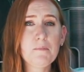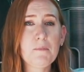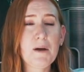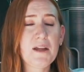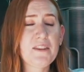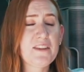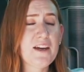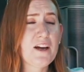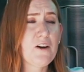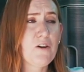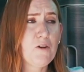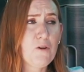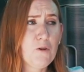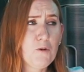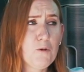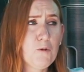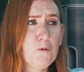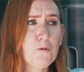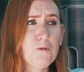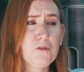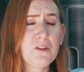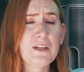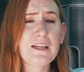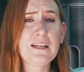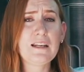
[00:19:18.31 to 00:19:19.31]
and they are all
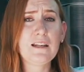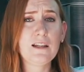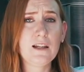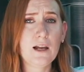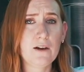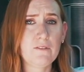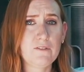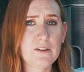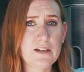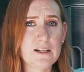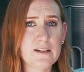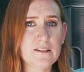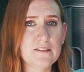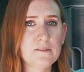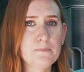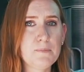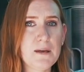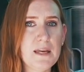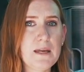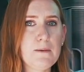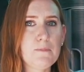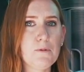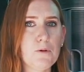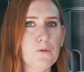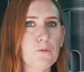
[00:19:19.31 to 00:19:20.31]
the loveliest
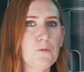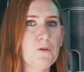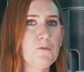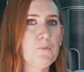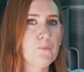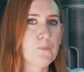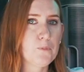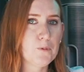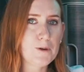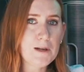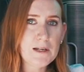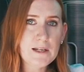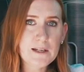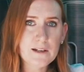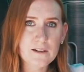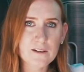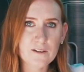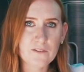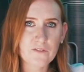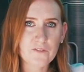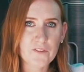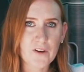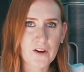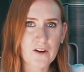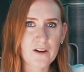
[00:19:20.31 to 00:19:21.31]
people with brilliant
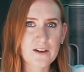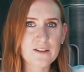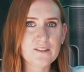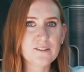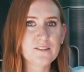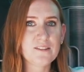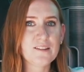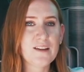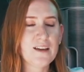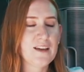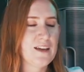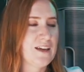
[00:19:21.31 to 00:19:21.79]
advice,